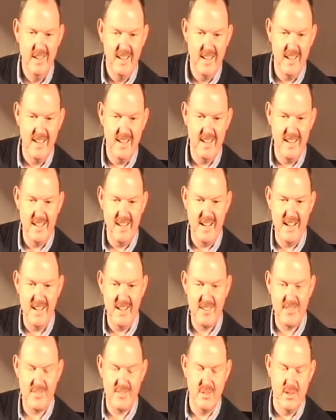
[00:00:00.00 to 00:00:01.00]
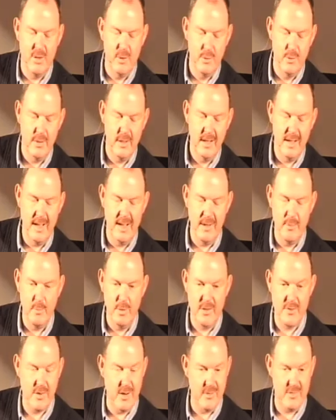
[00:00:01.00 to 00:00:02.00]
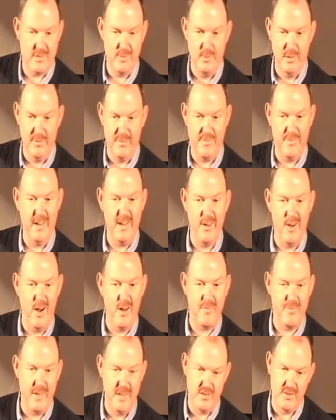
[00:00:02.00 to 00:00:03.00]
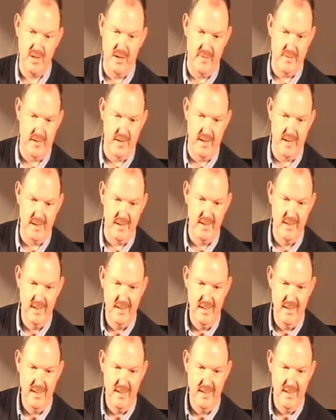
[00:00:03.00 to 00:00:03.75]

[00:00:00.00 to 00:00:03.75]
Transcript: And uh, so uh, we trust that we'll feed off each other and